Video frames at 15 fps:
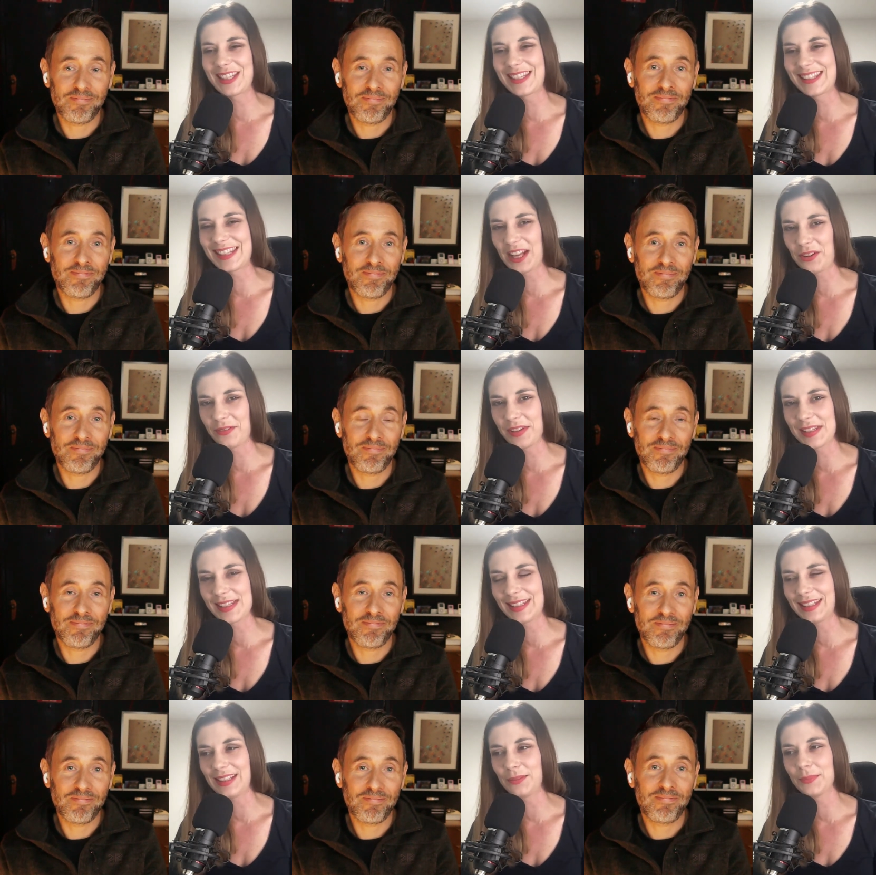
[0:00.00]
Speaker 1: is self
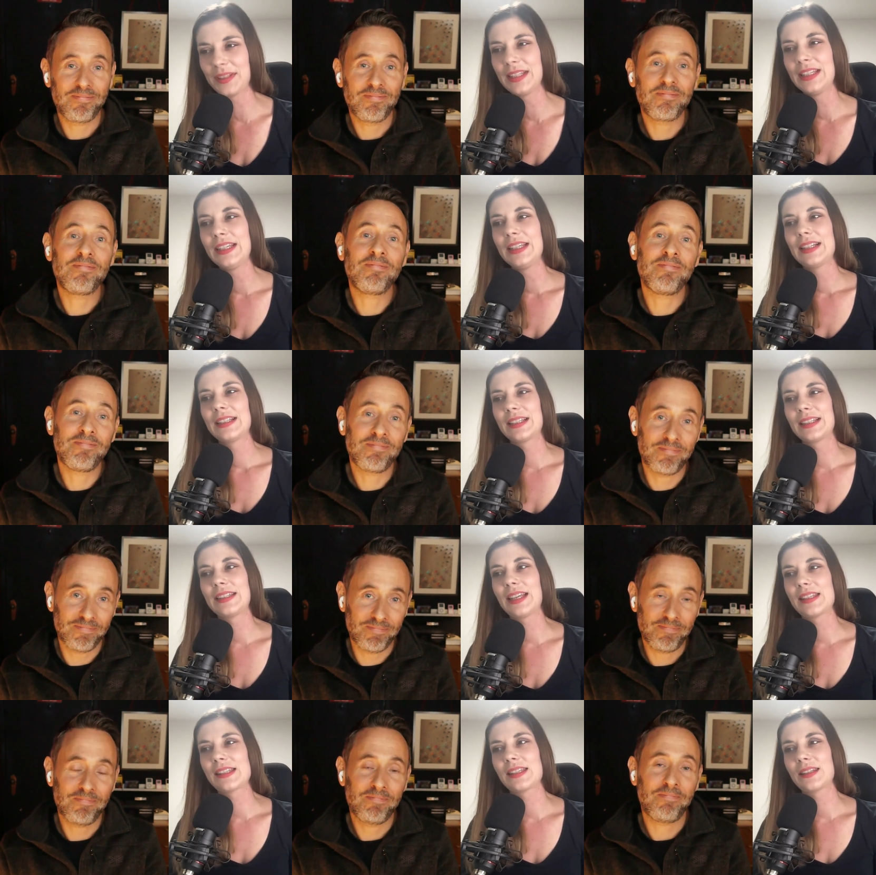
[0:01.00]
esteem.
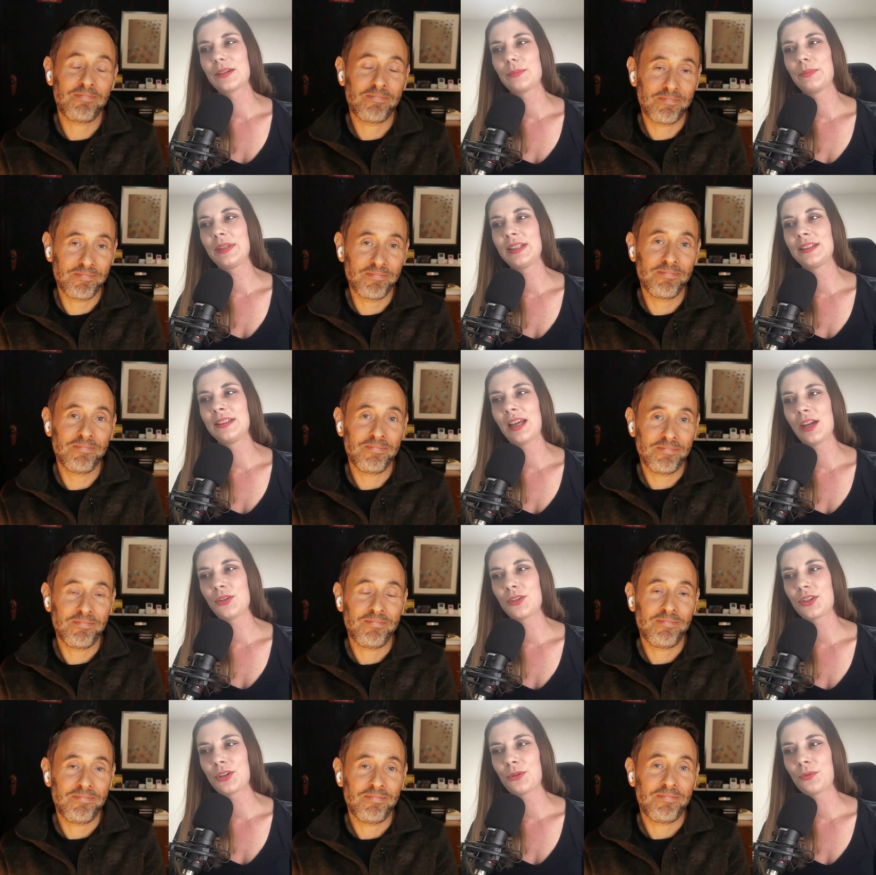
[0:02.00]
Like, that's a big
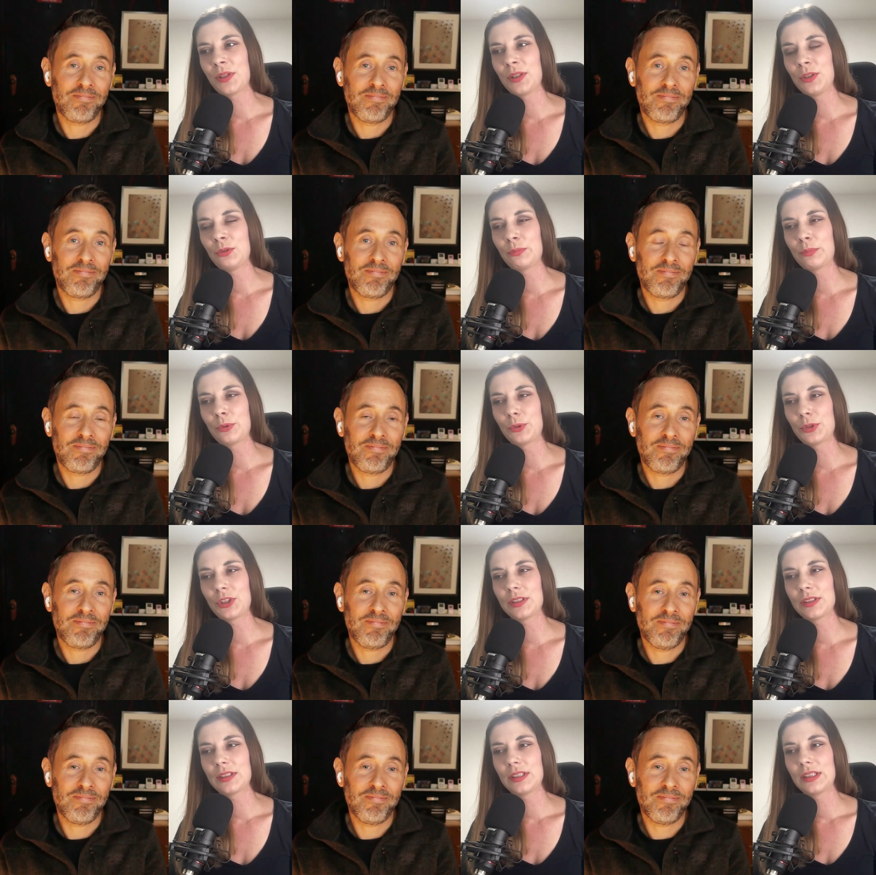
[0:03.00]
danger when you
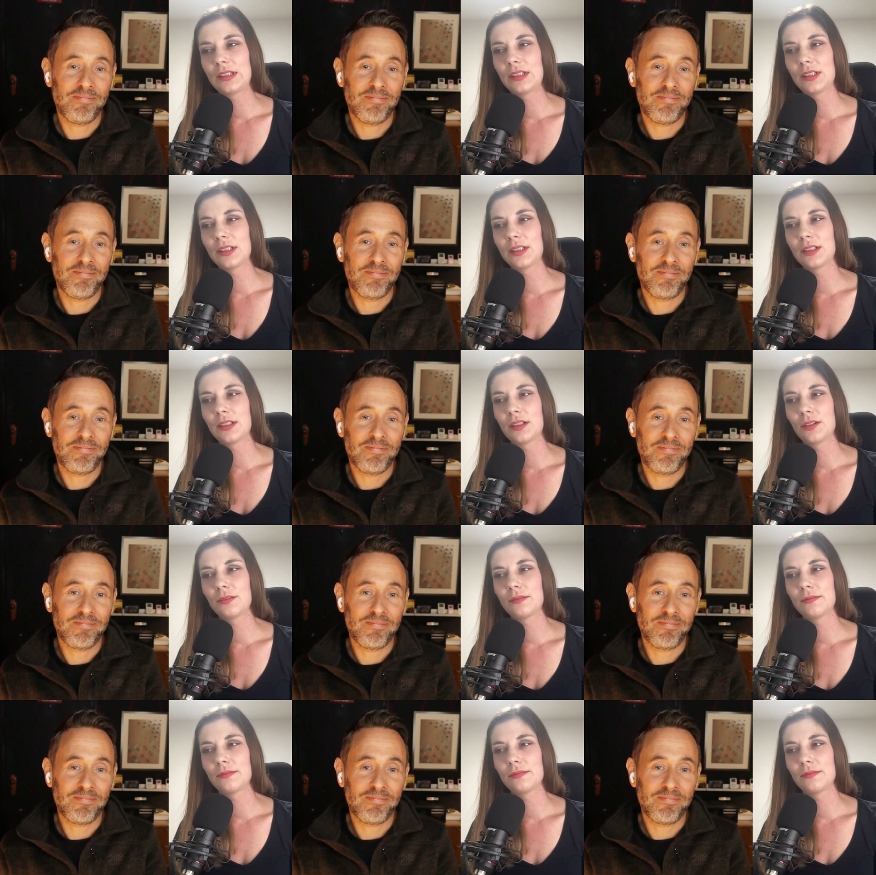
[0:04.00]
put uh,